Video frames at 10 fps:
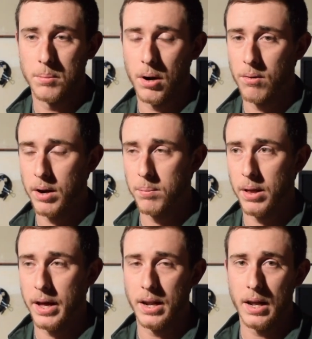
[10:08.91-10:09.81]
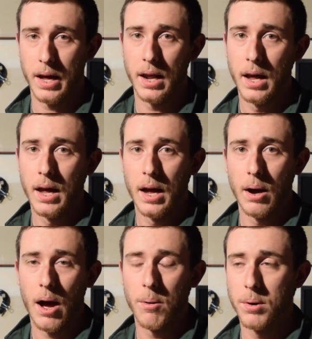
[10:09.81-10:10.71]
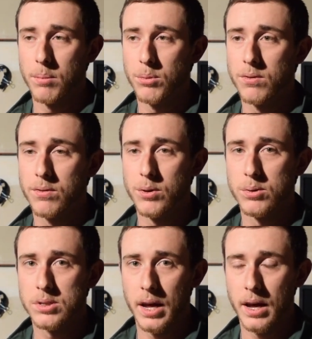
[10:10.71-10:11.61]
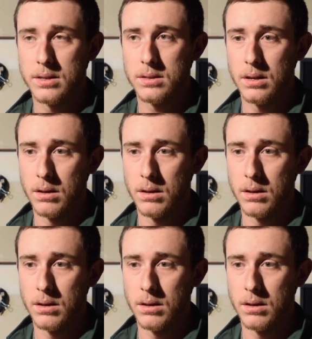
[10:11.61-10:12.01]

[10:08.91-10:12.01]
I'm already planning on how I'm going to move a few stands,